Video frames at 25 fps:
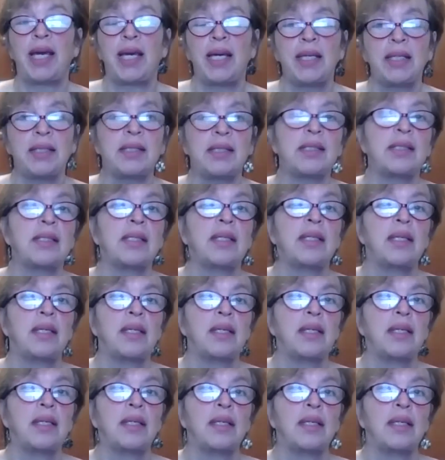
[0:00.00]
spades,
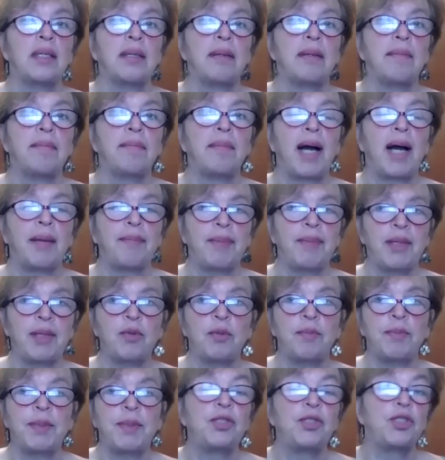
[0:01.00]
my bid
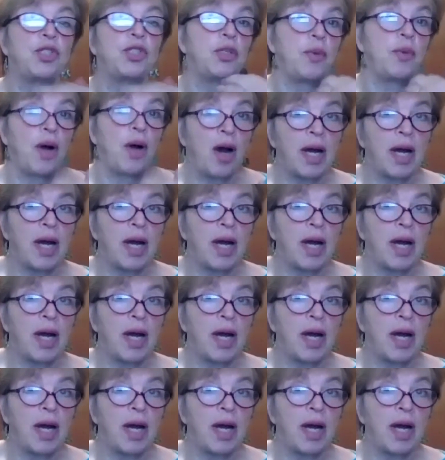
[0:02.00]
will be two